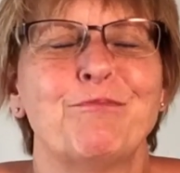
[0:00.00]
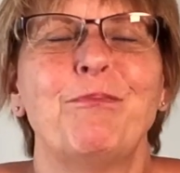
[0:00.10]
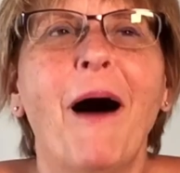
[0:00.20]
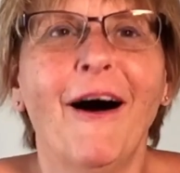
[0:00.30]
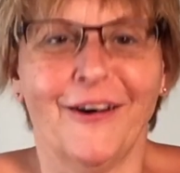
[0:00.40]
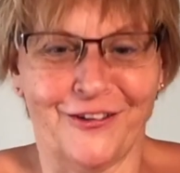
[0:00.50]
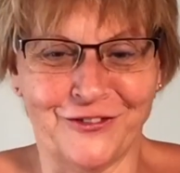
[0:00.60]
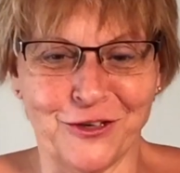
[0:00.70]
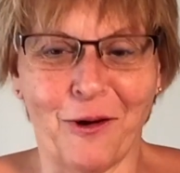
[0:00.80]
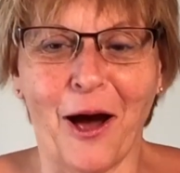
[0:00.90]

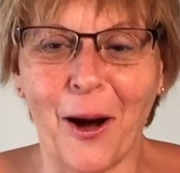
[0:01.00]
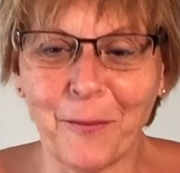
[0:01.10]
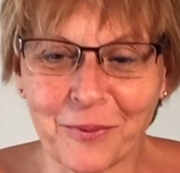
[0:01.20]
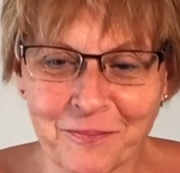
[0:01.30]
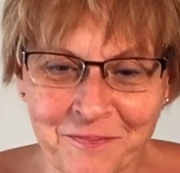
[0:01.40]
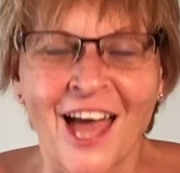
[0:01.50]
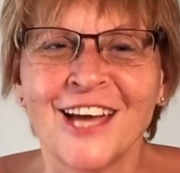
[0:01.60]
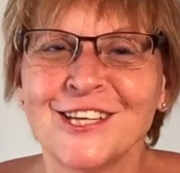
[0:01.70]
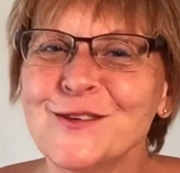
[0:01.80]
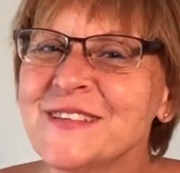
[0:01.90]
sparks you up.
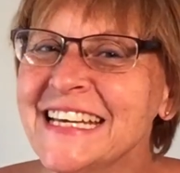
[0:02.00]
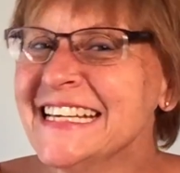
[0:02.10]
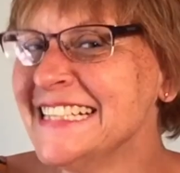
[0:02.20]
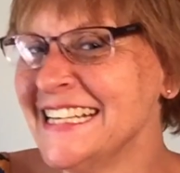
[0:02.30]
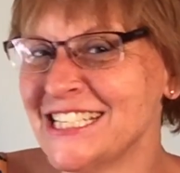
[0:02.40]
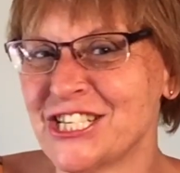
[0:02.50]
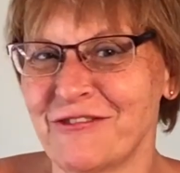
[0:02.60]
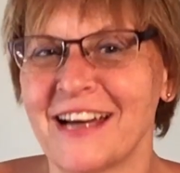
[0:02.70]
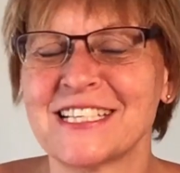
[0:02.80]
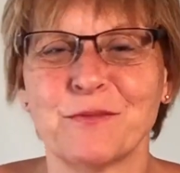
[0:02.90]
You need
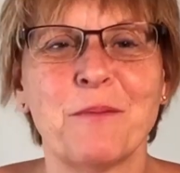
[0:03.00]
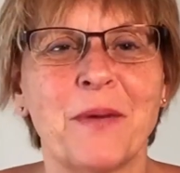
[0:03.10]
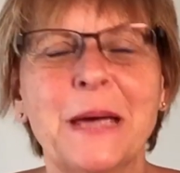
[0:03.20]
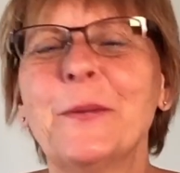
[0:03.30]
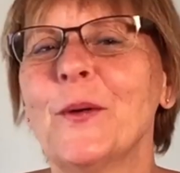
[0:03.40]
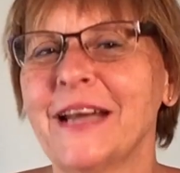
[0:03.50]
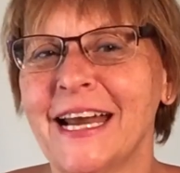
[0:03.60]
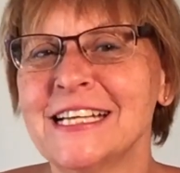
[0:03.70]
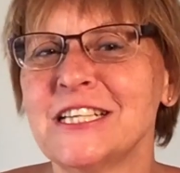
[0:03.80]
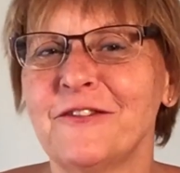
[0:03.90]
interaction with people and
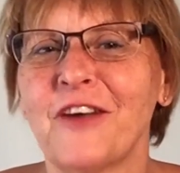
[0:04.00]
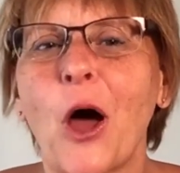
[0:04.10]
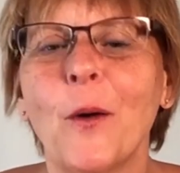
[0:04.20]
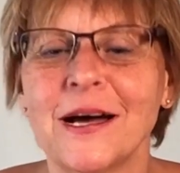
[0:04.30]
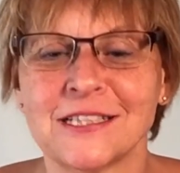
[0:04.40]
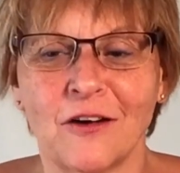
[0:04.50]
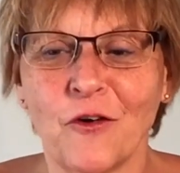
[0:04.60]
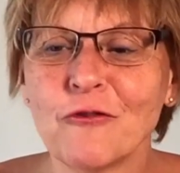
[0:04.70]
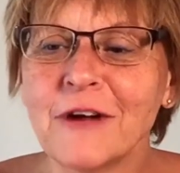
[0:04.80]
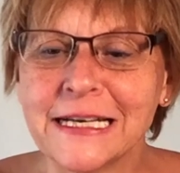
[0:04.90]
energy flow, as I've
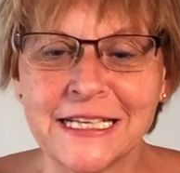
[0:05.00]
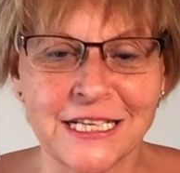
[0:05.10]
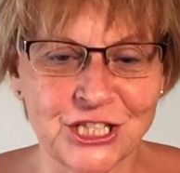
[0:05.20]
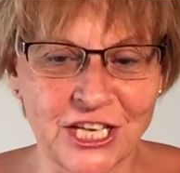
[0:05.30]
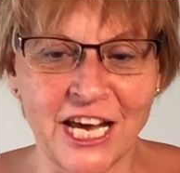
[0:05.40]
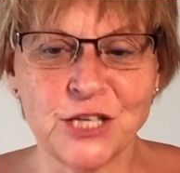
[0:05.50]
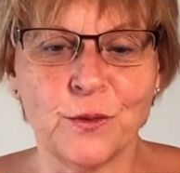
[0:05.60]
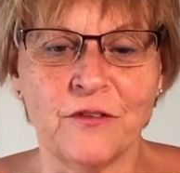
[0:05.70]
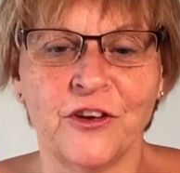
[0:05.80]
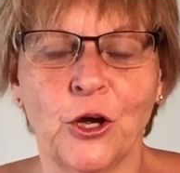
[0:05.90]
already shared
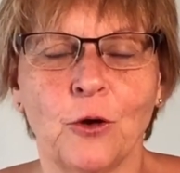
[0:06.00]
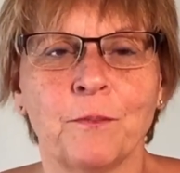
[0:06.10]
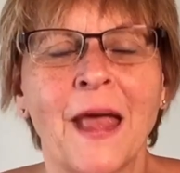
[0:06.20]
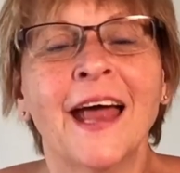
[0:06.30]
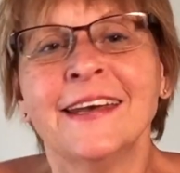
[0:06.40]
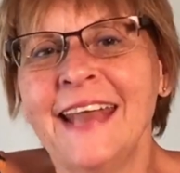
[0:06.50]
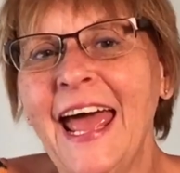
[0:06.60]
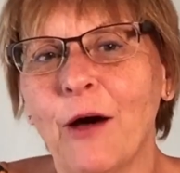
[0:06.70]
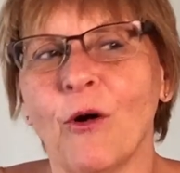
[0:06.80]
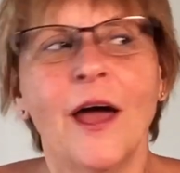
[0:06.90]
with you.
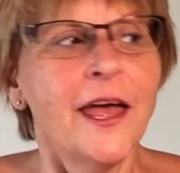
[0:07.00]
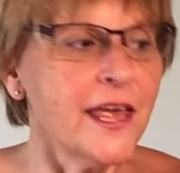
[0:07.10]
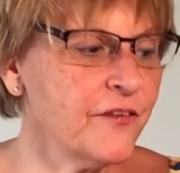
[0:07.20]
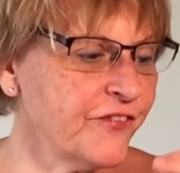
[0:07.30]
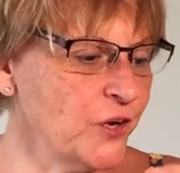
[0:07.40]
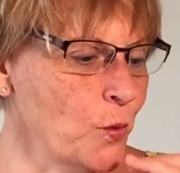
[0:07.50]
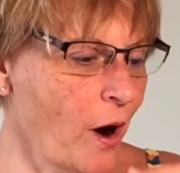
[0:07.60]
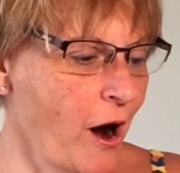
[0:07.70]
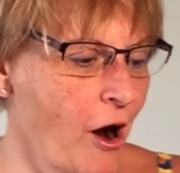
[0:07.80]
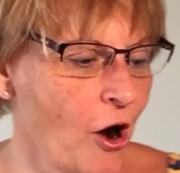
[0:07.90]
Now, if you
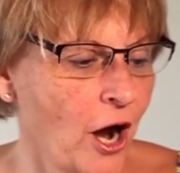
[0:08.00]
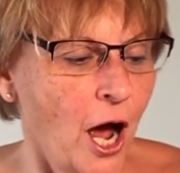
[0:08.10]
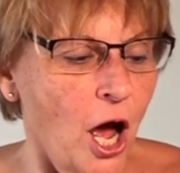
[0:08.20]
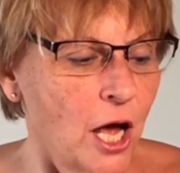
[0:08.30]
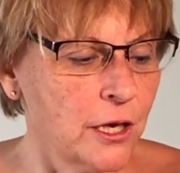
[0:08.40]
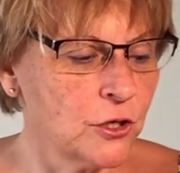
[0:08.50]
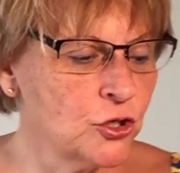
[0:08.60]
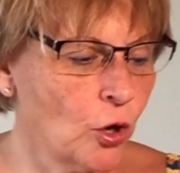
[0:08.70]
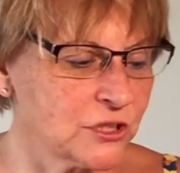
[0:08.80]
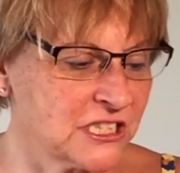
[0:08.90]
are
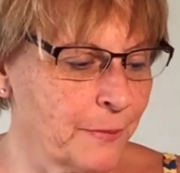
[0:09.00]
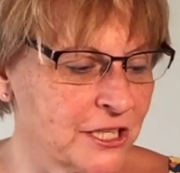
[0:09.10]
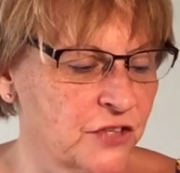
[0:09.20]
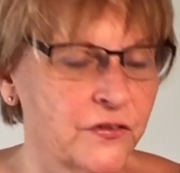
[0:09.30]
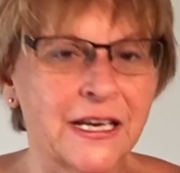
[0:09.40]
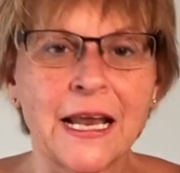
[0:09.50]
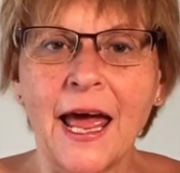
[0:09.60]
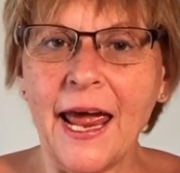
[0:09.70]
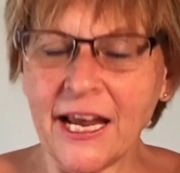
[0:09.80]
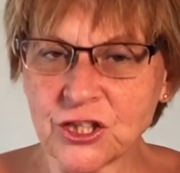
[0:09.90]
not so much of an
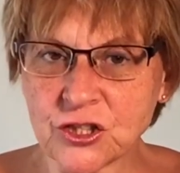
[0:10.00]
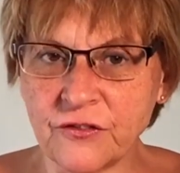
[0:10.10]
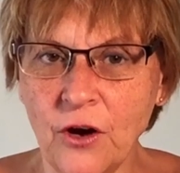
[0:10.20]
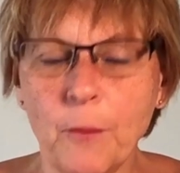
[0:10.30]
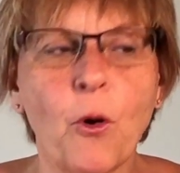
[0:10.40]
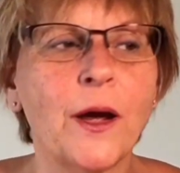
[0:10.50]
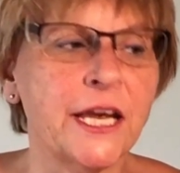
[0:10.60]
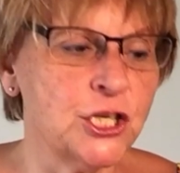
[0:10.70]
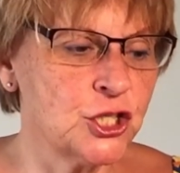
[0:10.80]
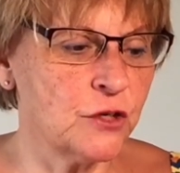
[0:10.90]
extrovert, more
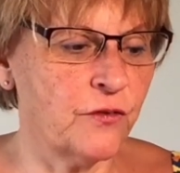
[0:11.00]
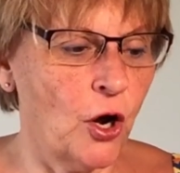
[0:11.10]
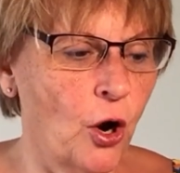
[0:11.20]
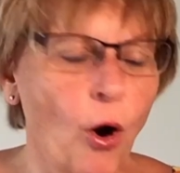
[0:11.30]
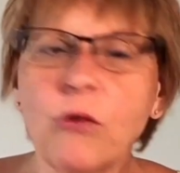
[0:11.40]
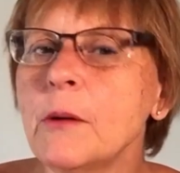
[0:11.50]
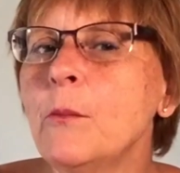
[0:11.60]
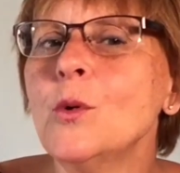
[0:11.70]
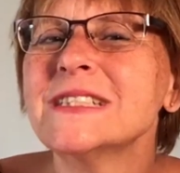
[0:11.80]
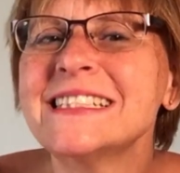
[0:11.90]
introvert, or a
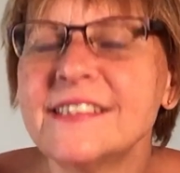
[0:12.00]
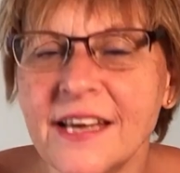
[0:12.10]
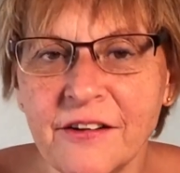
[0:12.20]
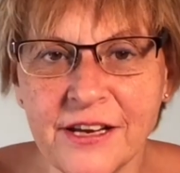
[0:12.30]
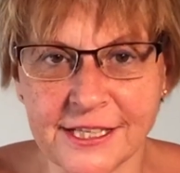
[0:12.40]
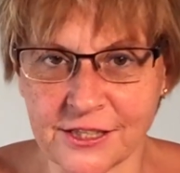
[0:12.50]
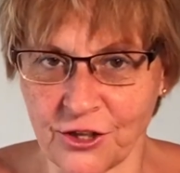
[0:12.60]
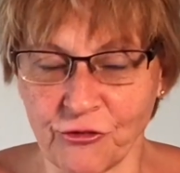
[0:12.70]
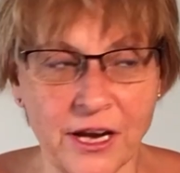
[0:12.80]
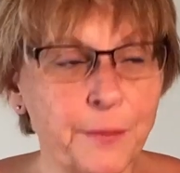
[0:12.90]
more serious
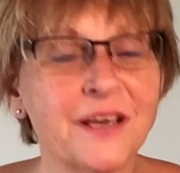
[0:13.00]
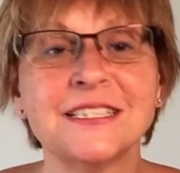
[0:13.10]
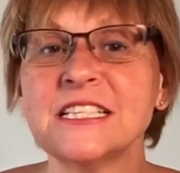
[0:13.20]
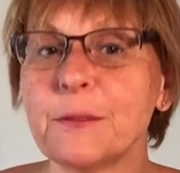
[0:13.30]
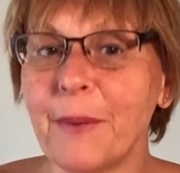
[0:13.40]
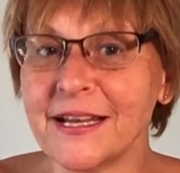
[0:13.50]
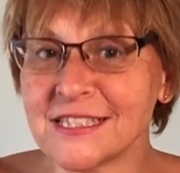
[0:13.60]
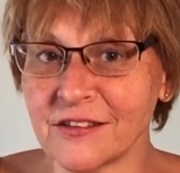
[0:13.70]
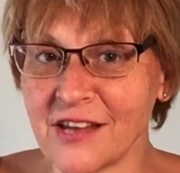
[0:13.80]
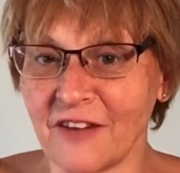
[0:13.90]
3, because it
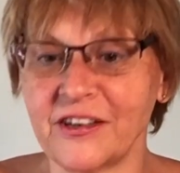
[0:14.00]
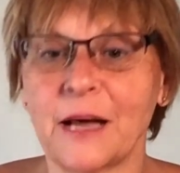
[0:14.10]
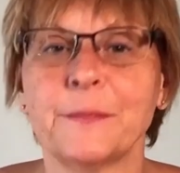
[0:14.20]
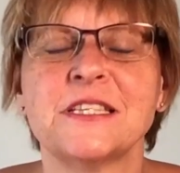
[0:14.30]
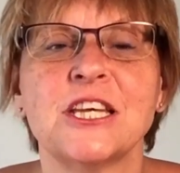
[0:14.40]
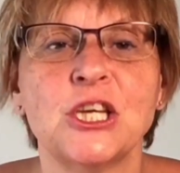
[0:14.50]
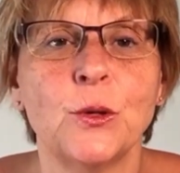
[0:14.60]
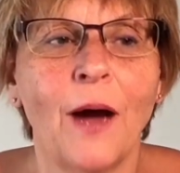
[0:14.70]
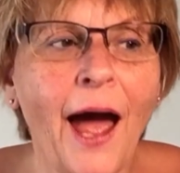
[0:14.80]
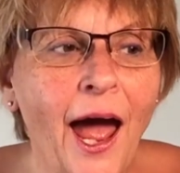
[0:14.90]
depends on the other numbers that
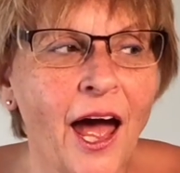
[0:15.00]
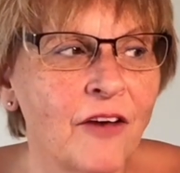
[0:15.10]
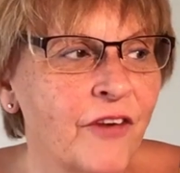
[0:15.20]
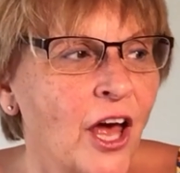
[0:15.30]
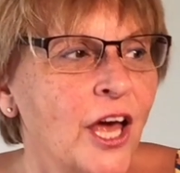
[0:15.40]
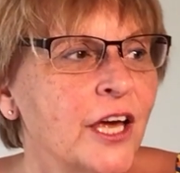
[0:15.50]
you have,